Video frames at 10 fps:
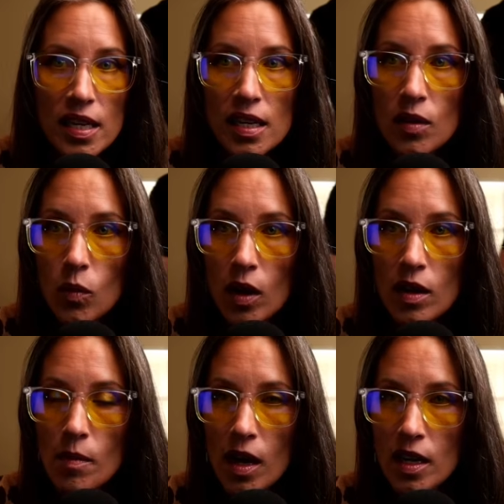
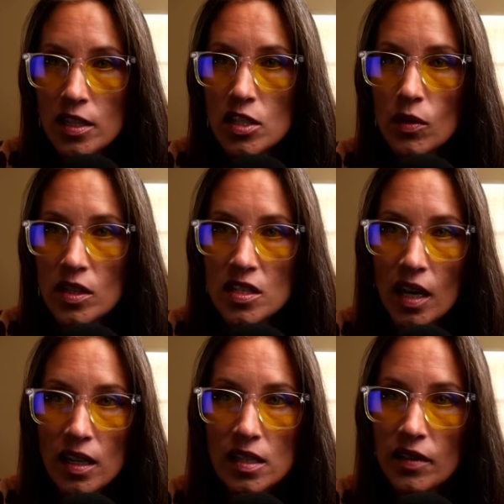Welcome on to our
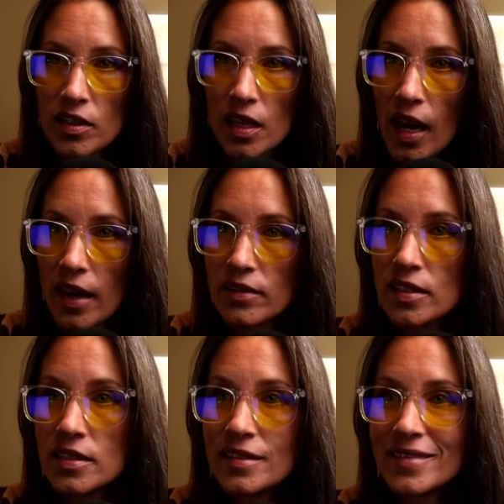second ever live.
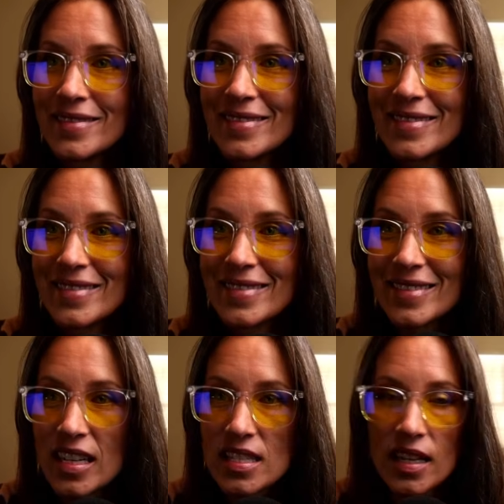
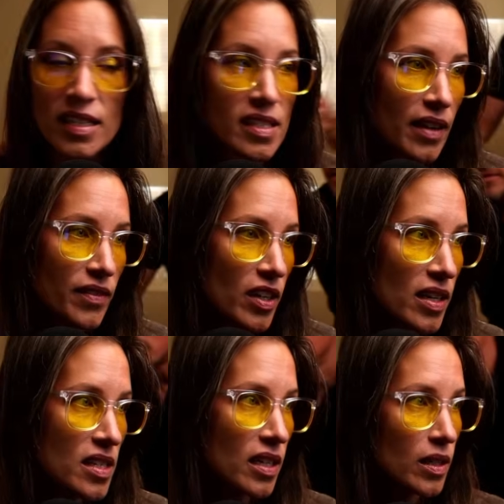Excited to have you
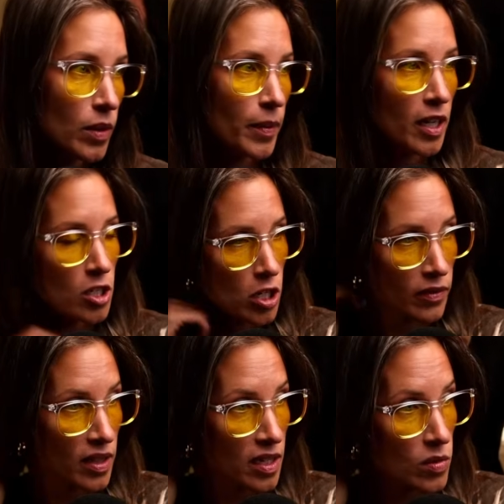guys here. We're making sure
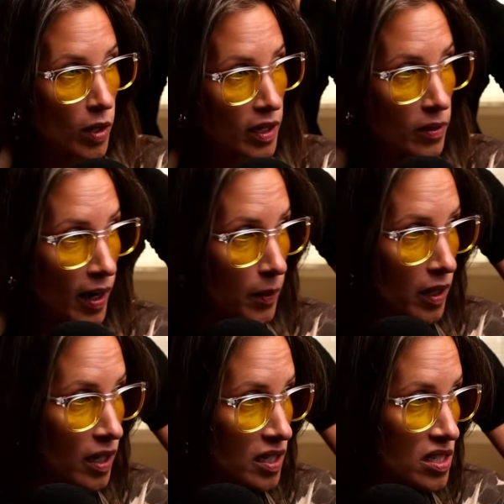everything's working right. We're
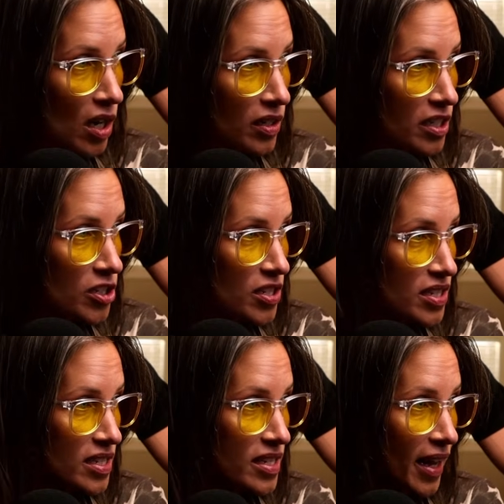going to get started in just
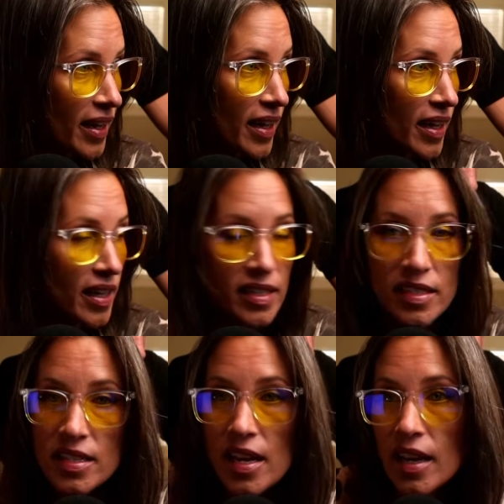a second.